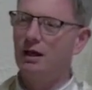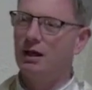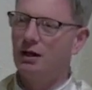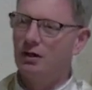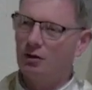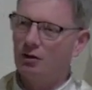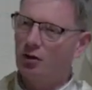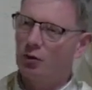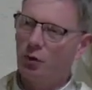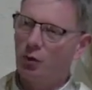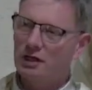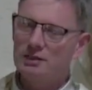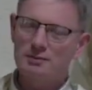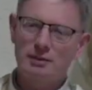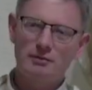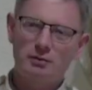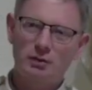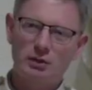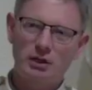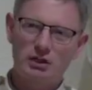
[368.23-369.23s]
Lord, what is my
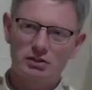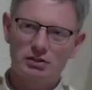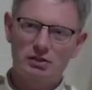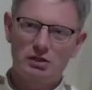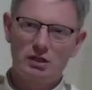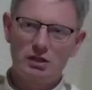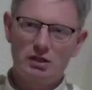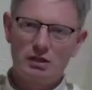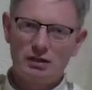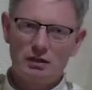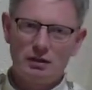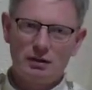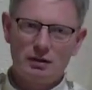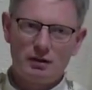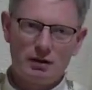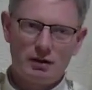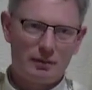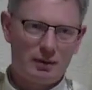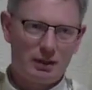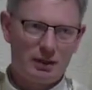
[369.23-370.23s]
vocation?
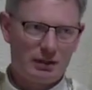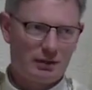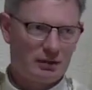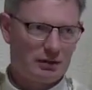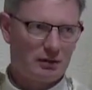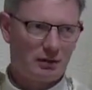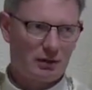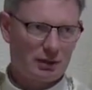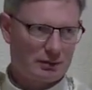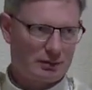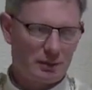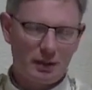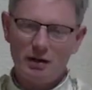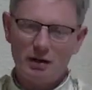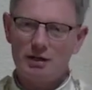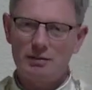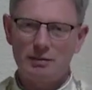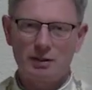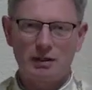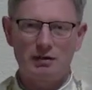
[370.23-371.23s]
Am I called to be
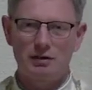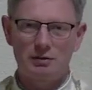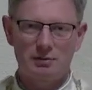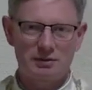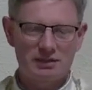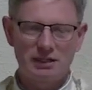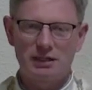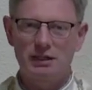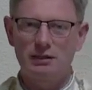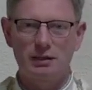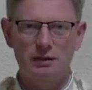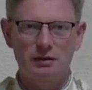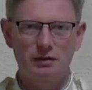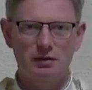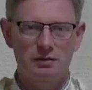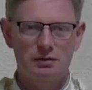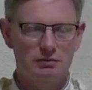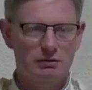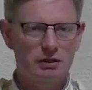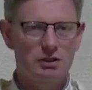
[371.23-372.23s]
married? Am I called to be single? Am I called
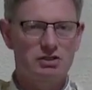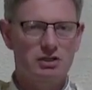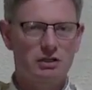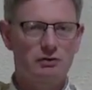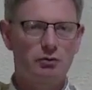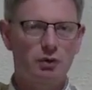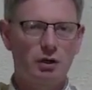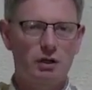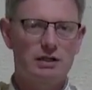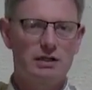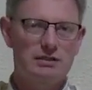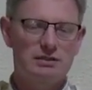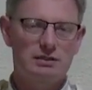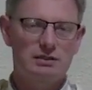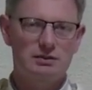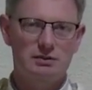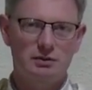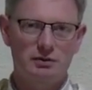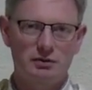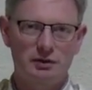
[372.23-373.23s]
to religious life? What is the
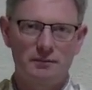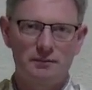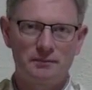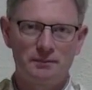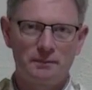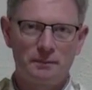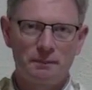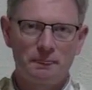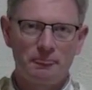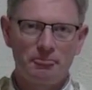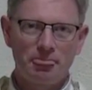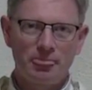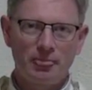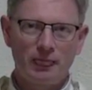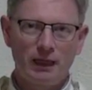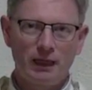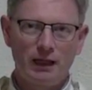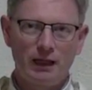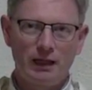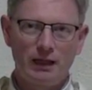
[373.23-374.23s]
story?
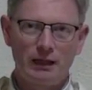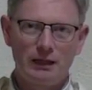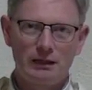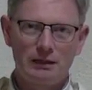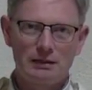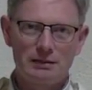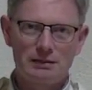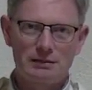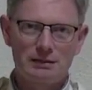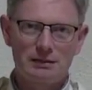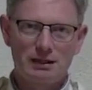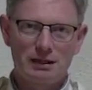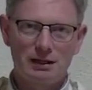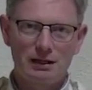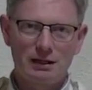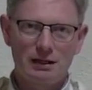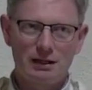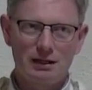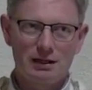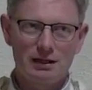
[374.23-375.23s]
And
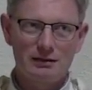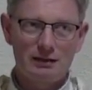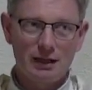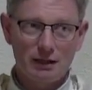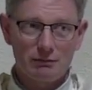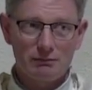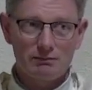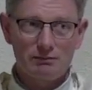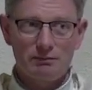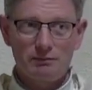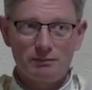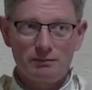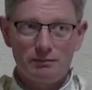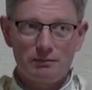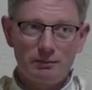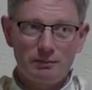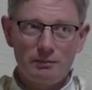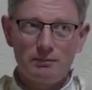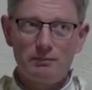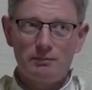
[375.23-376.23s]
they
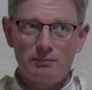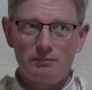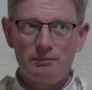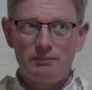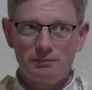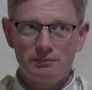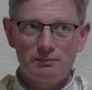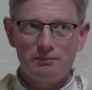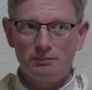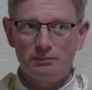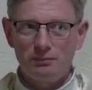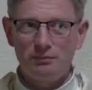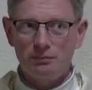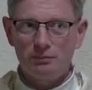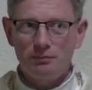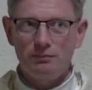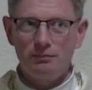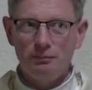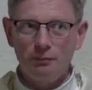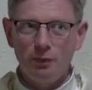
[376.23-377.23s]

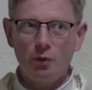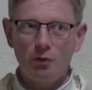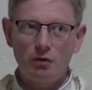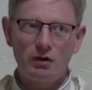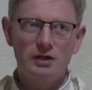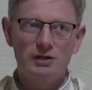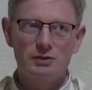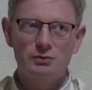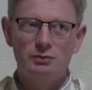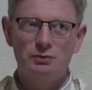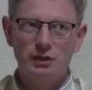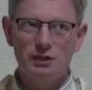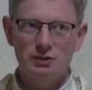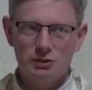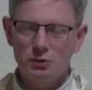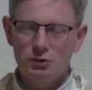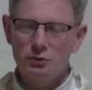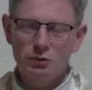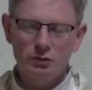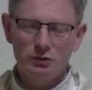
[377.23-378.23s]
more or less they
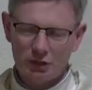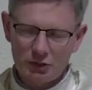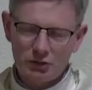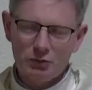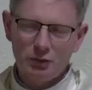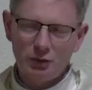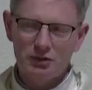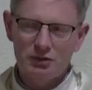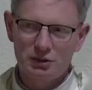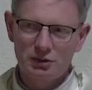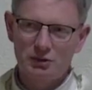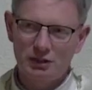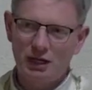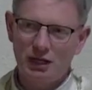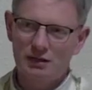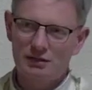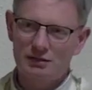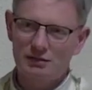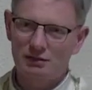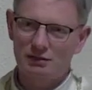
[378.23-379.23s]
do they do want to know the
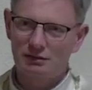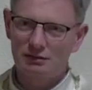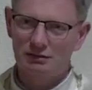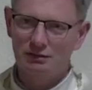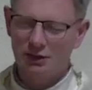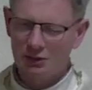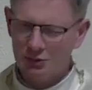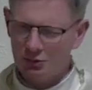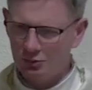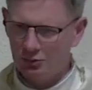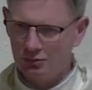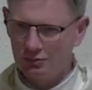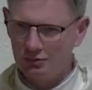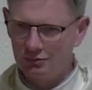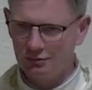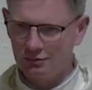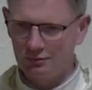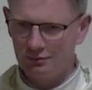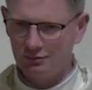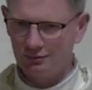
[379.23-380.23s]
answer. They do.
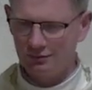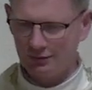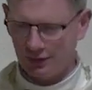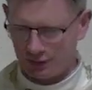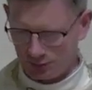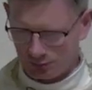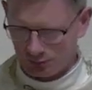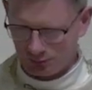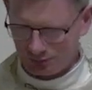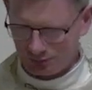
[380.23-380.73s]
They do.